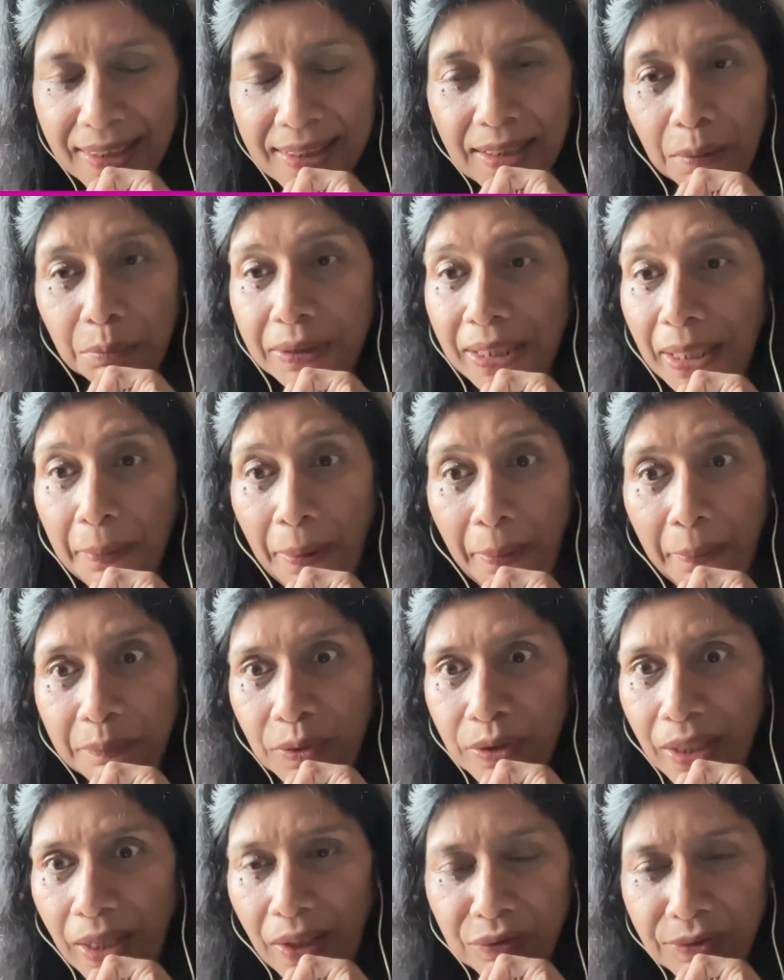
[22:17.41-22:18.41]
Sometimes I'm
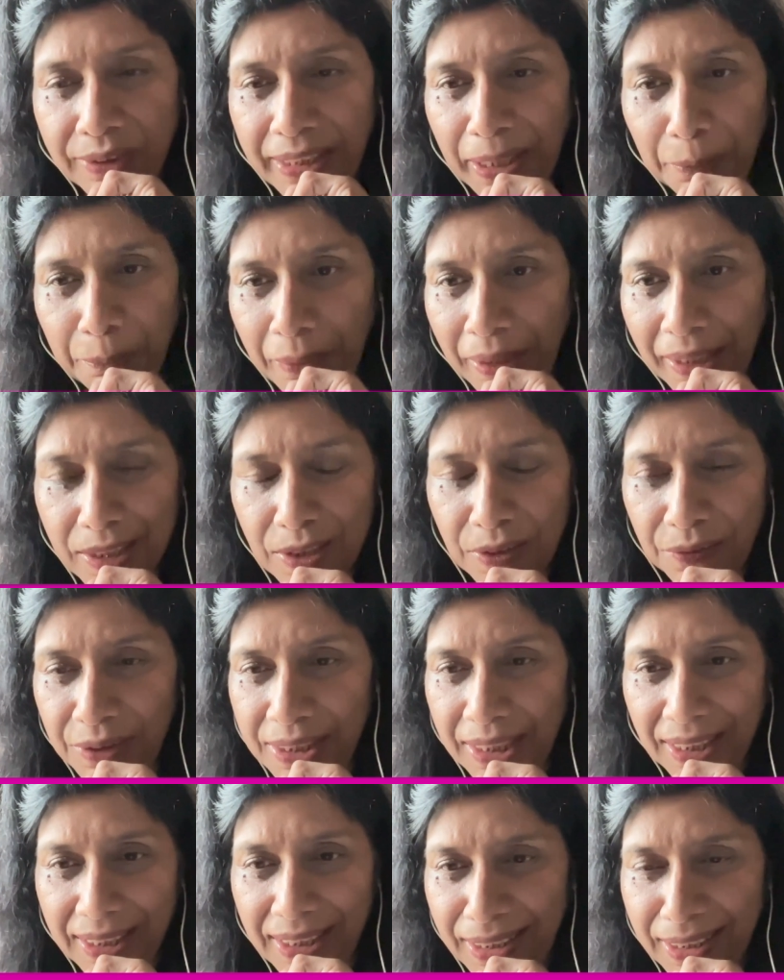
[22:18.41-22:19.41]
drafting mails,
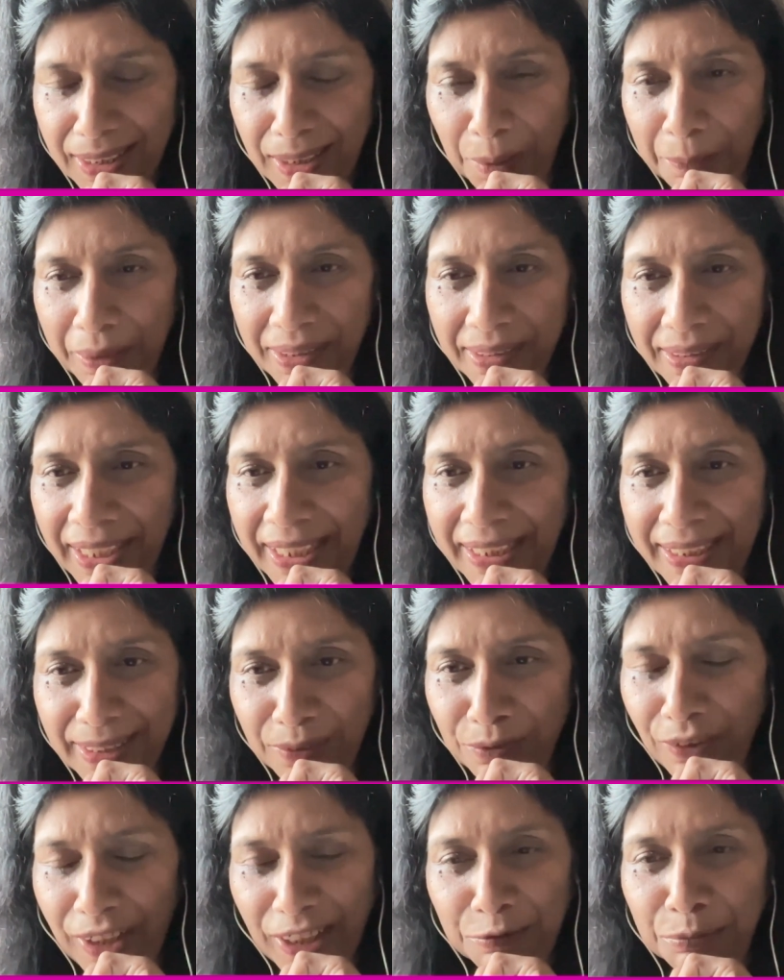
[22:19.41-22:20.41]
which I then come and write in
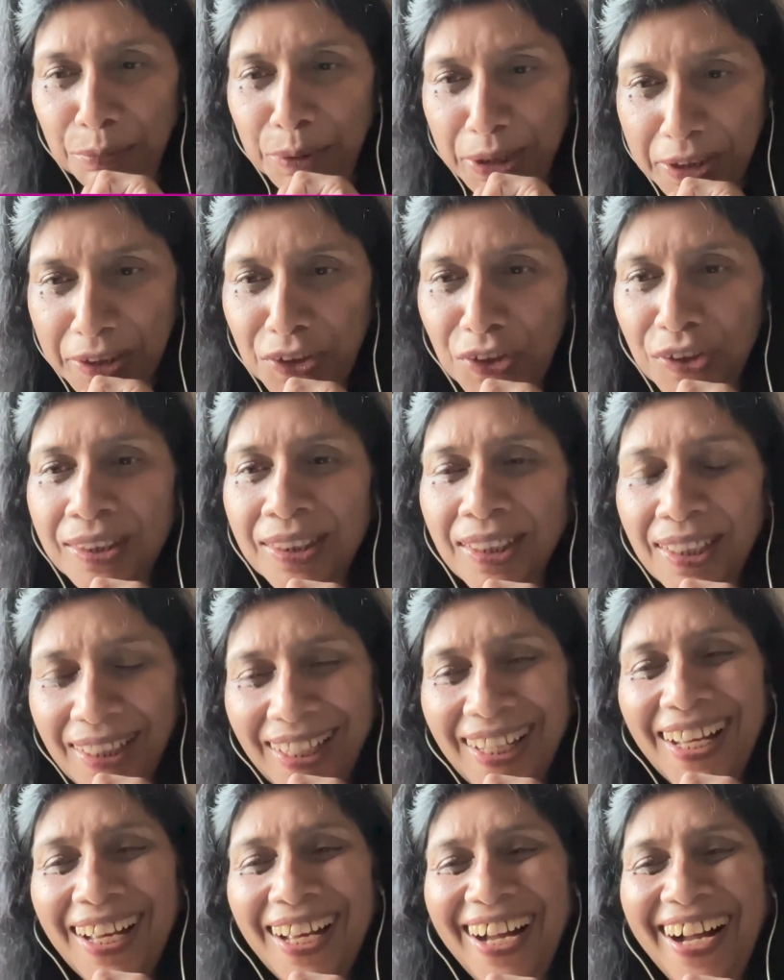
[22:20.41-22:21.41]
5 minutes.
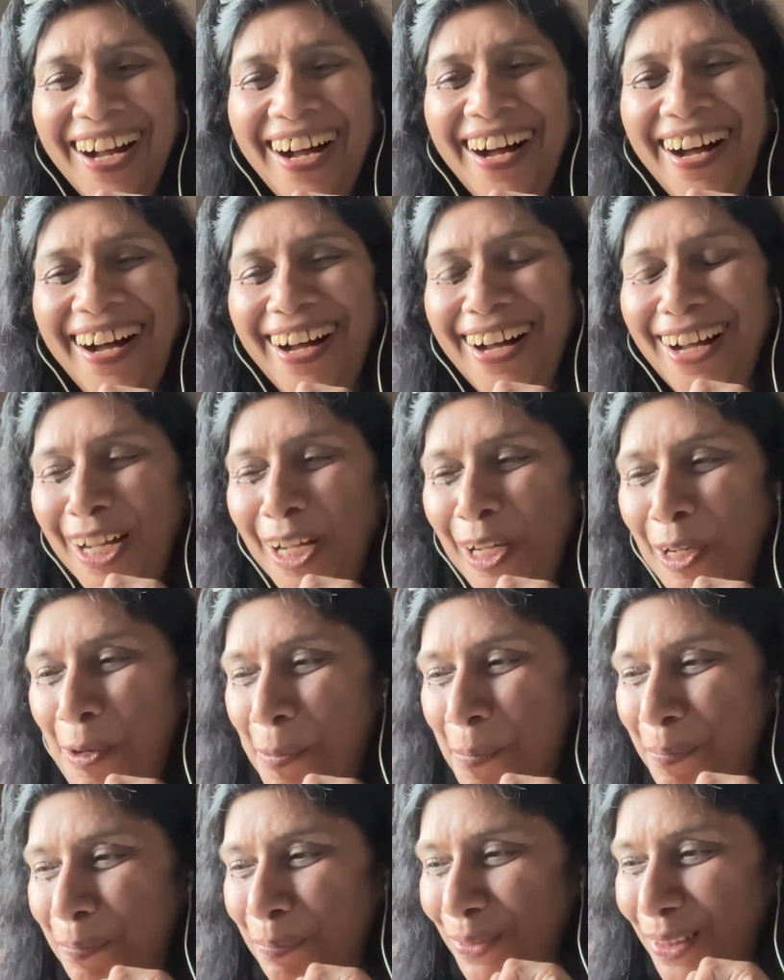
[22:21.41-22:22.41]

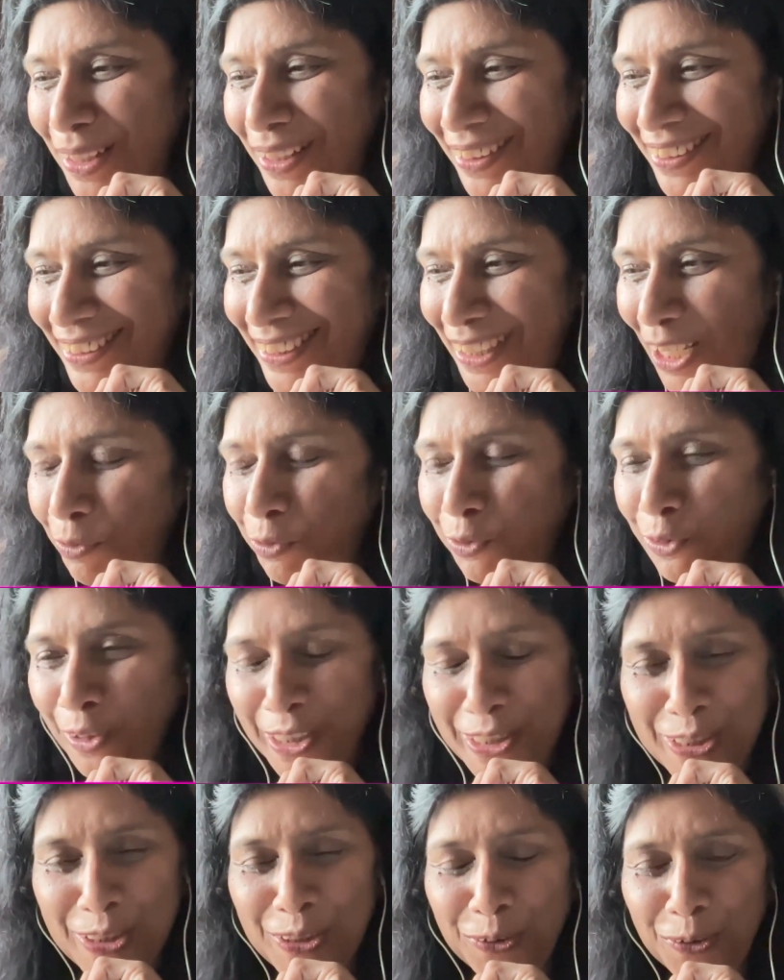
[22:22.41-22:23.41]
Tough
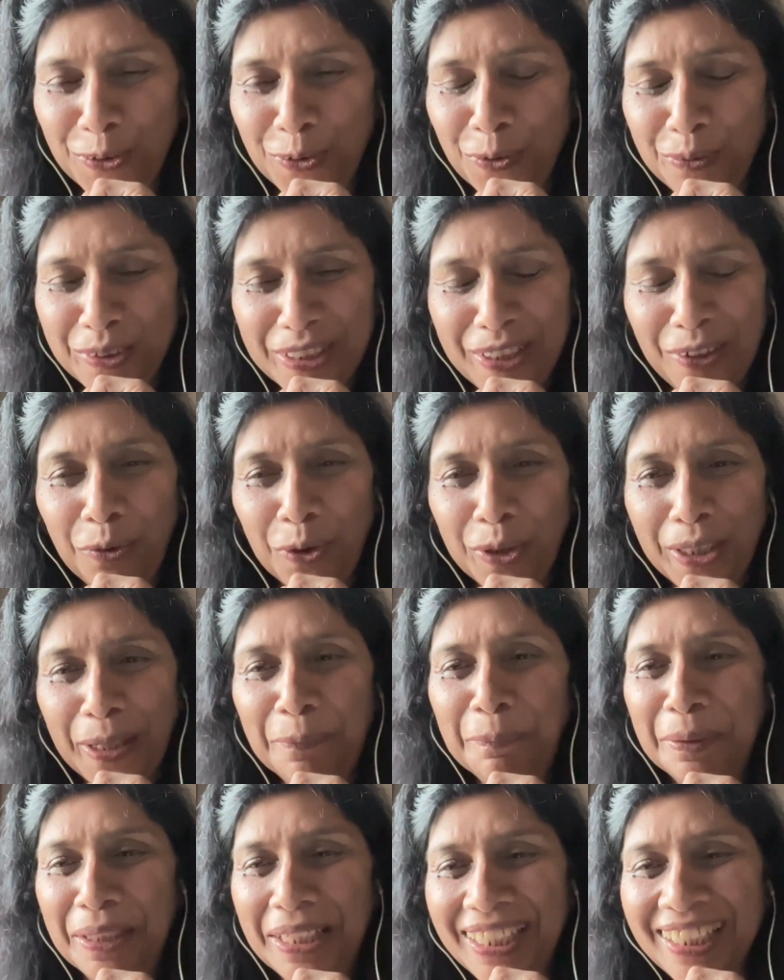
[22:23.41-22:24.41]
ones, what I
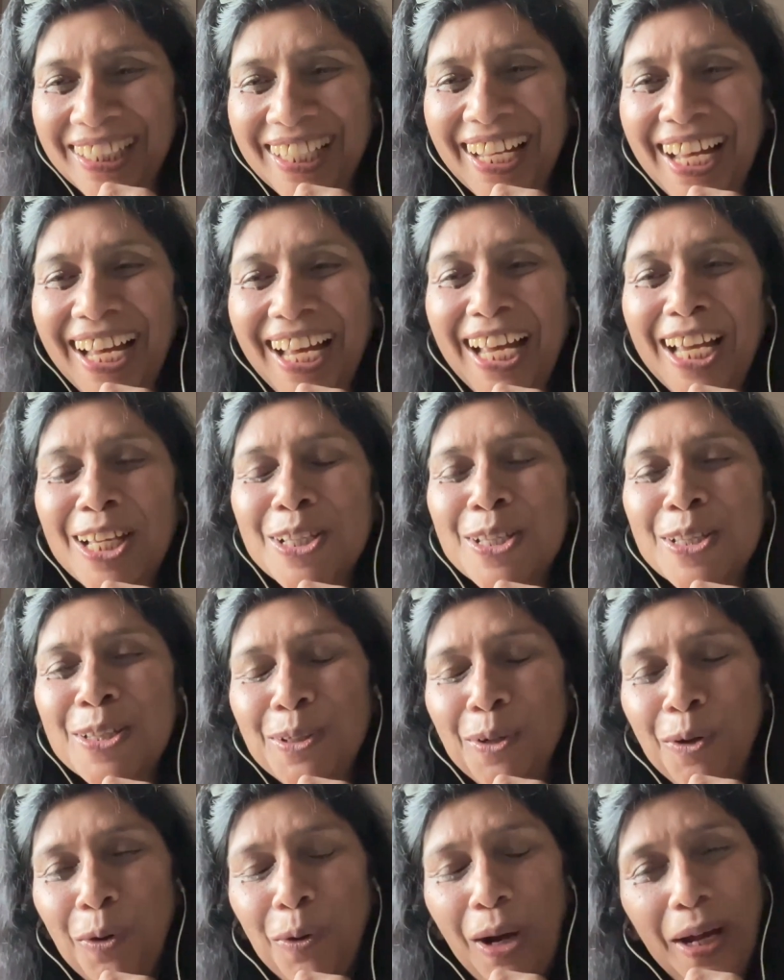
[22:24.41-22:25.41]
mean.
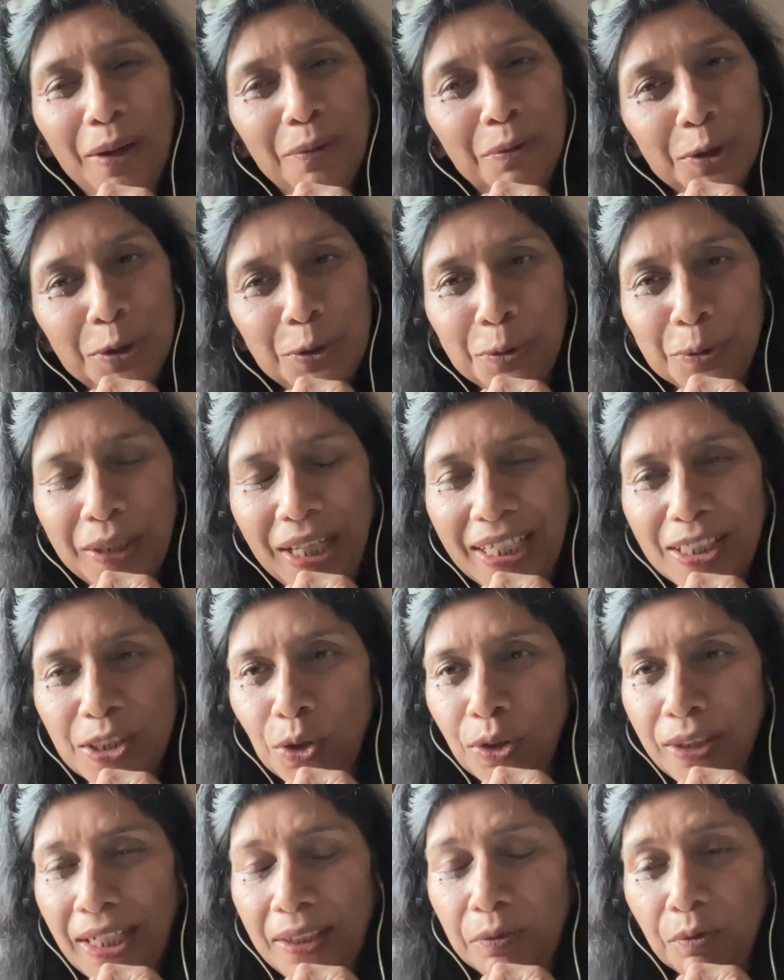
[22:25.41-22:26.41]
So I would do that.
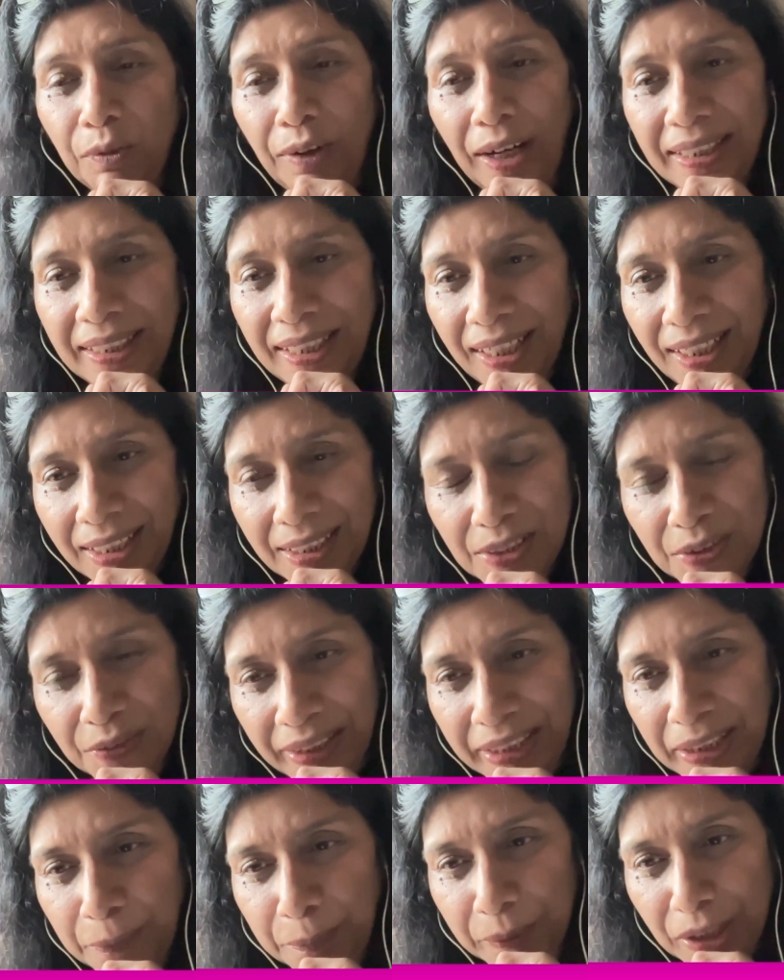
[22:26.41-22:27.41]
So that 1 hour is
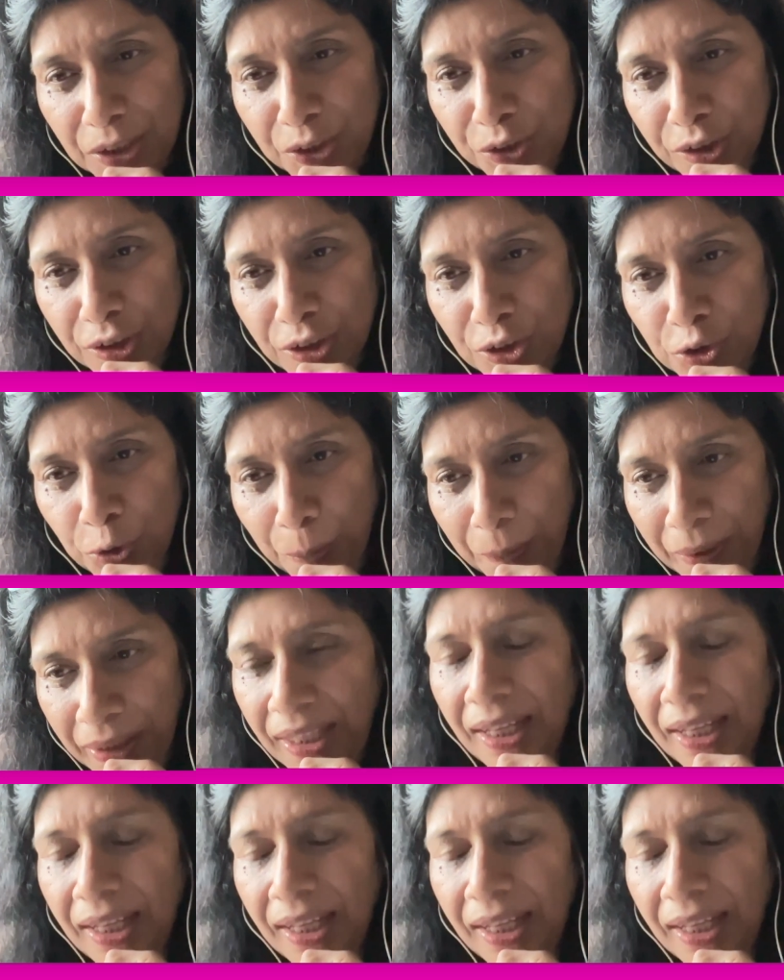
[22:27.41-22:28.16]
very precious to me.